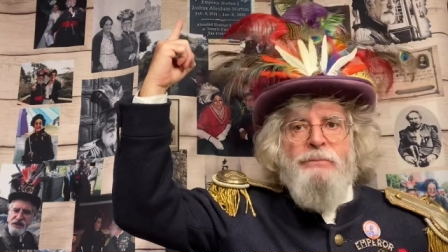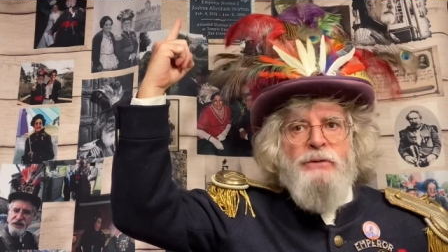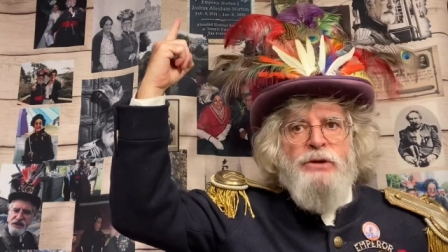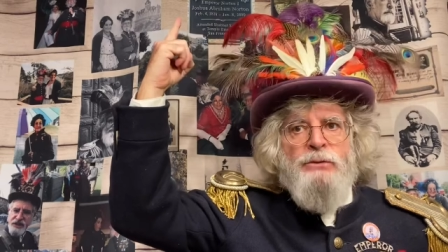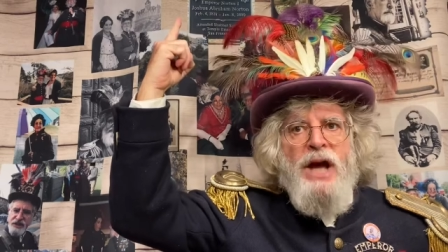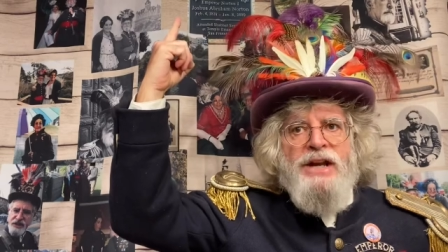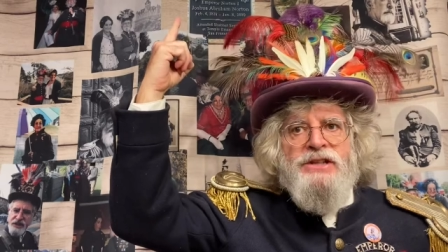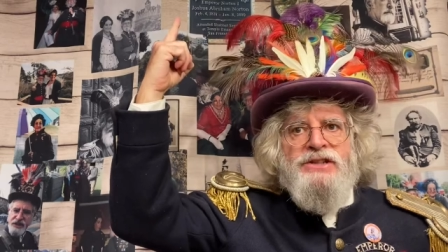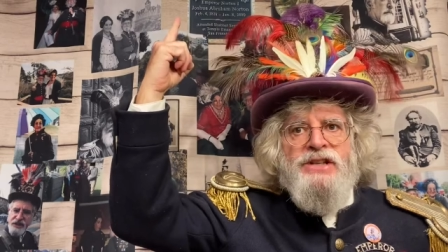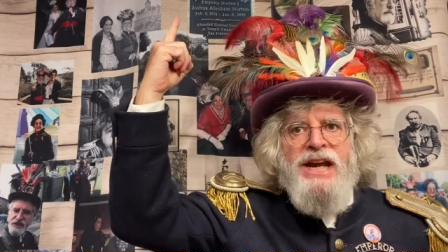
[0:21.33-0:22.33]
of the United
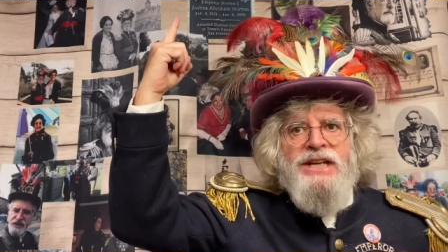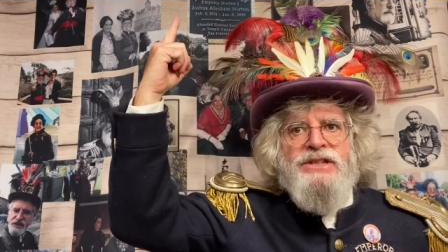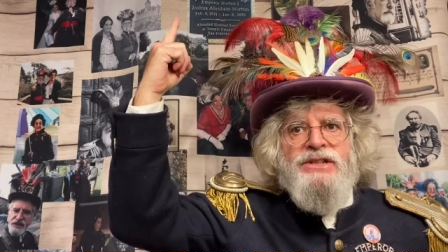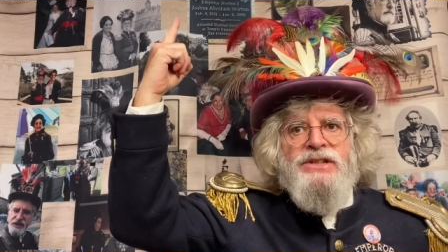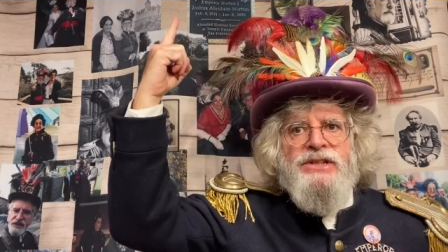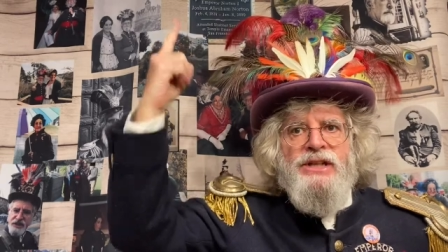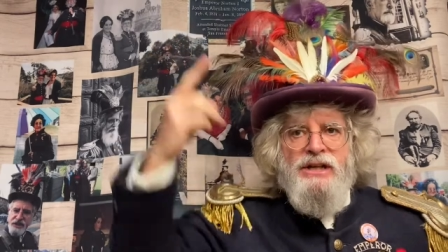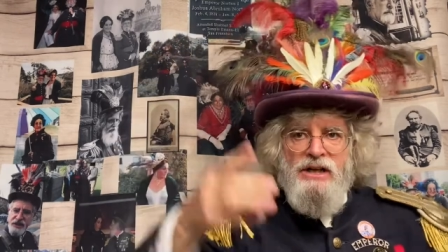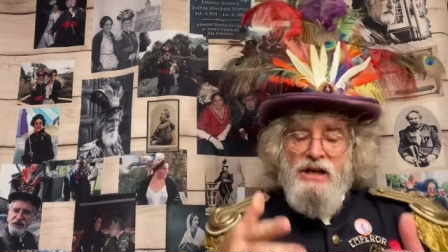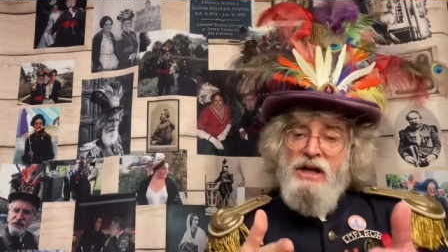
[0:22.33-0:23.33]
States,
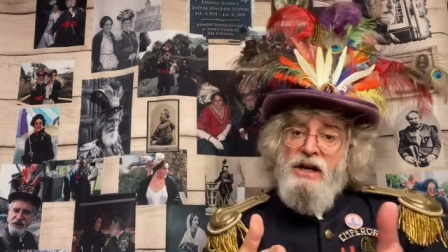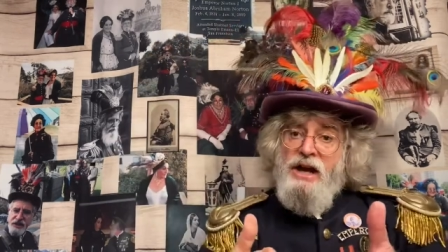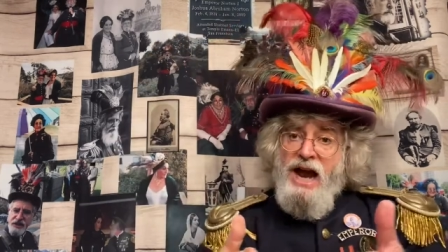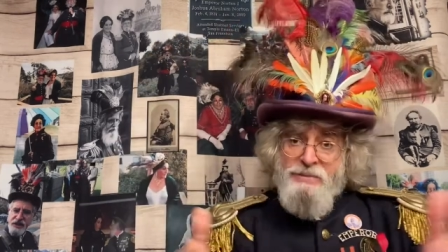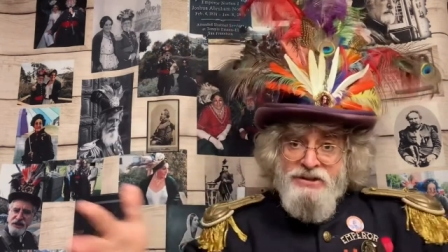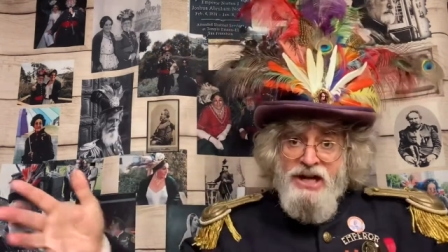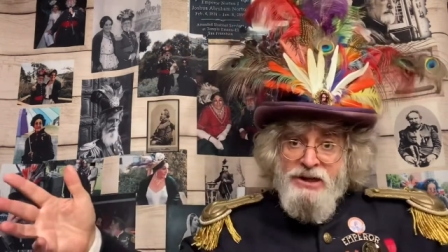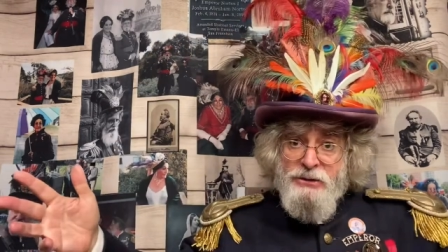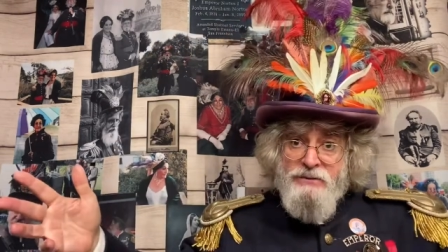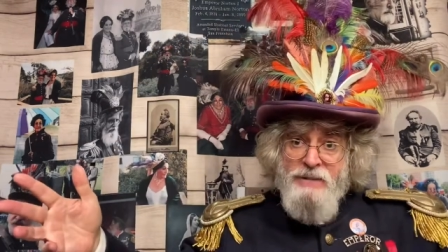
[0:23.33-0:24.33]
and
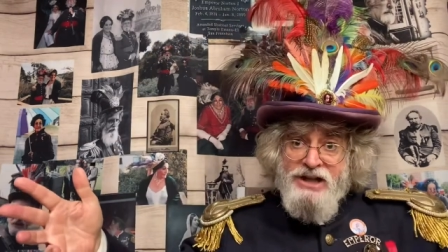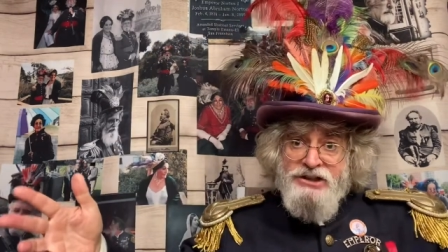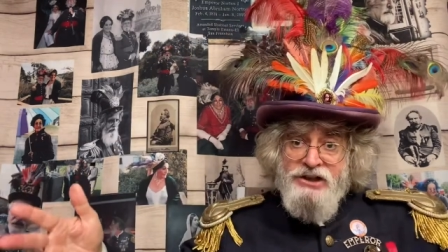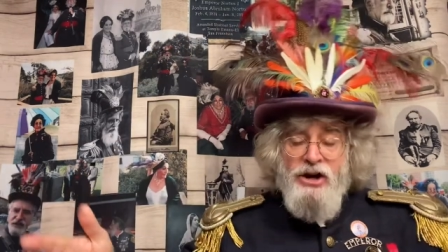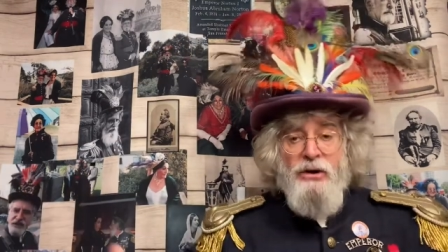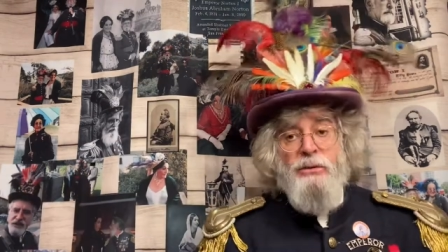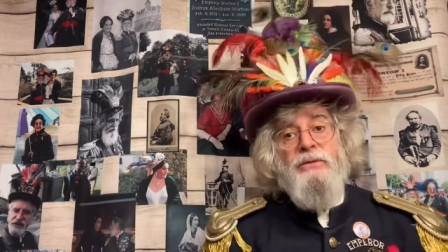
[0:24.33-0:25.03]
Protector of Mexico,